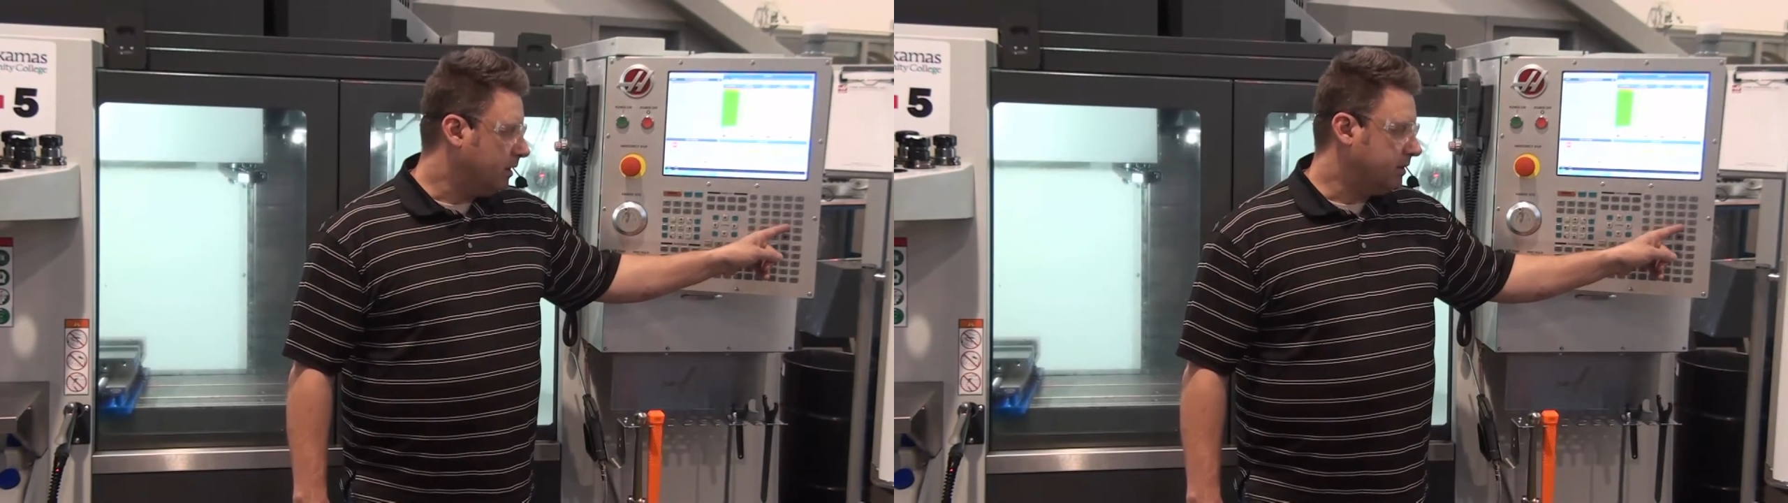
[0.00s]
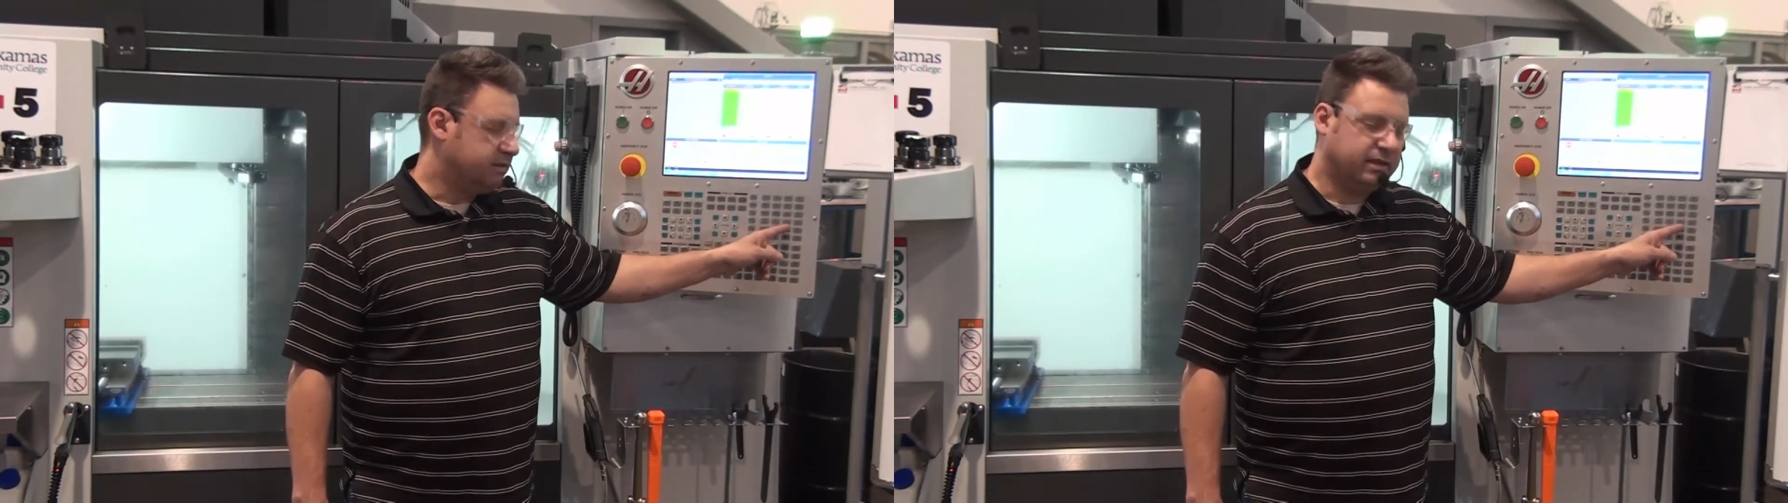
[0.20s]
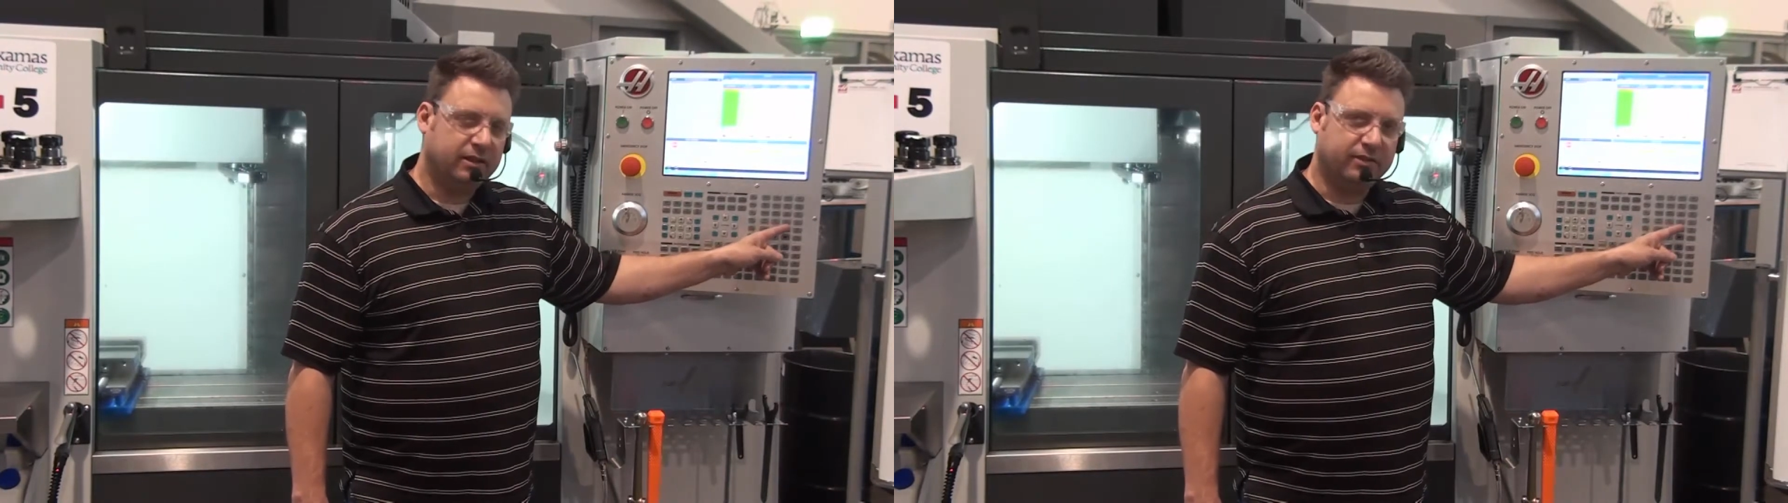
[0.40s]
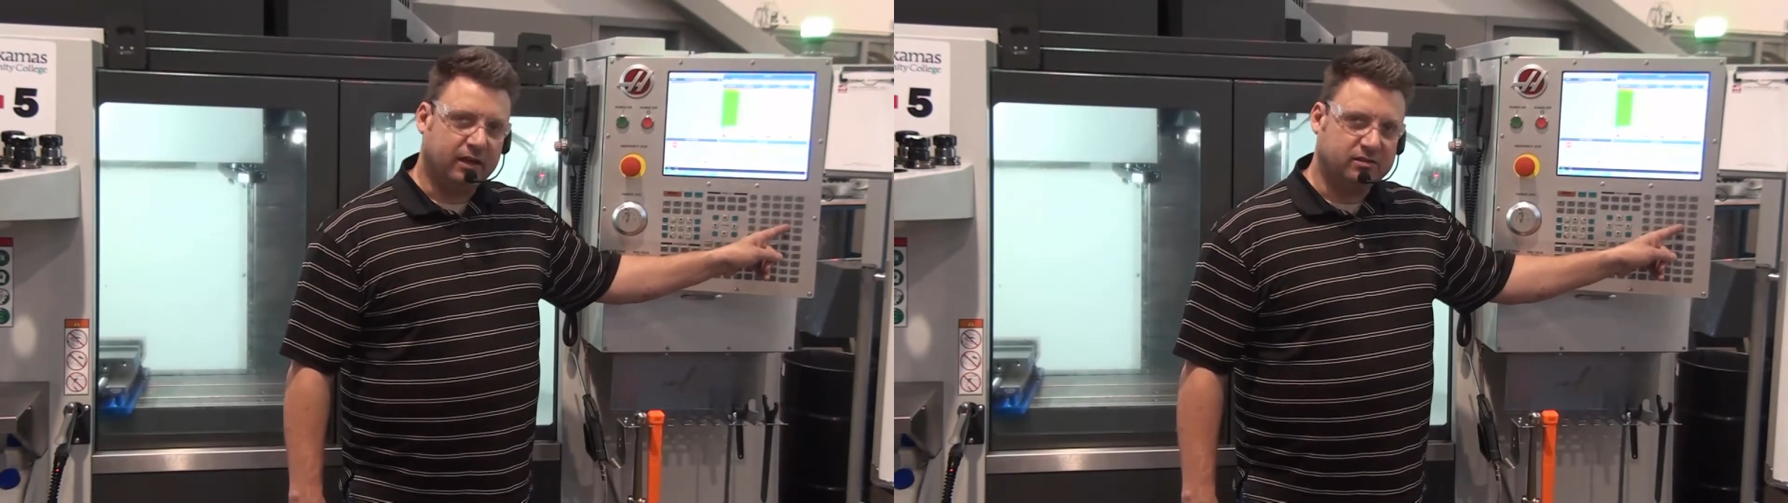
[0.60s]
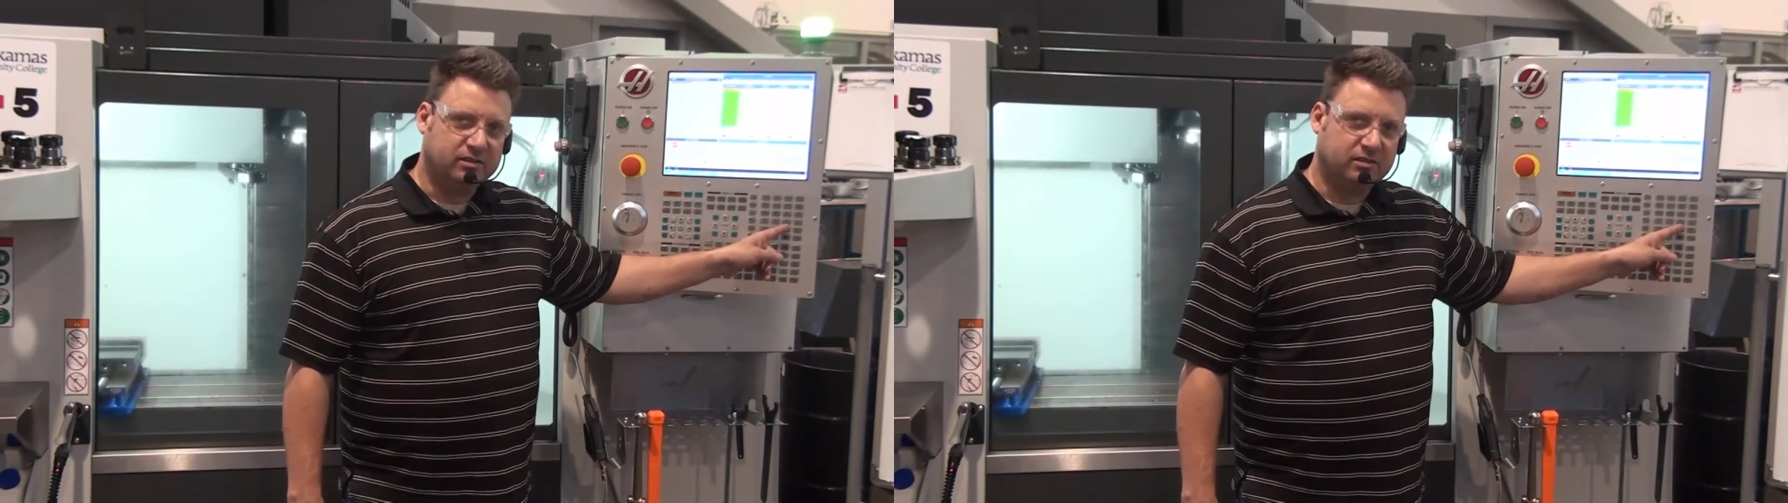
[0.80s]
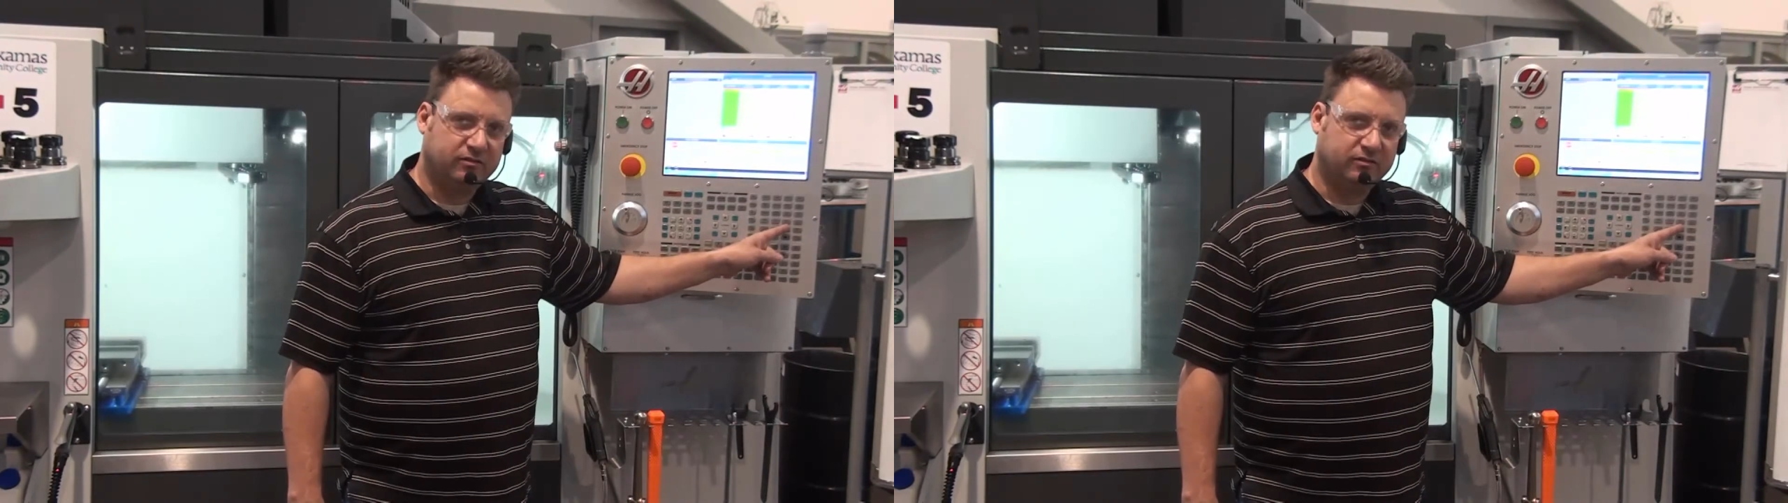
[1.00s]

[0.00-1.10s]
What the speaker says: 10/1000th of an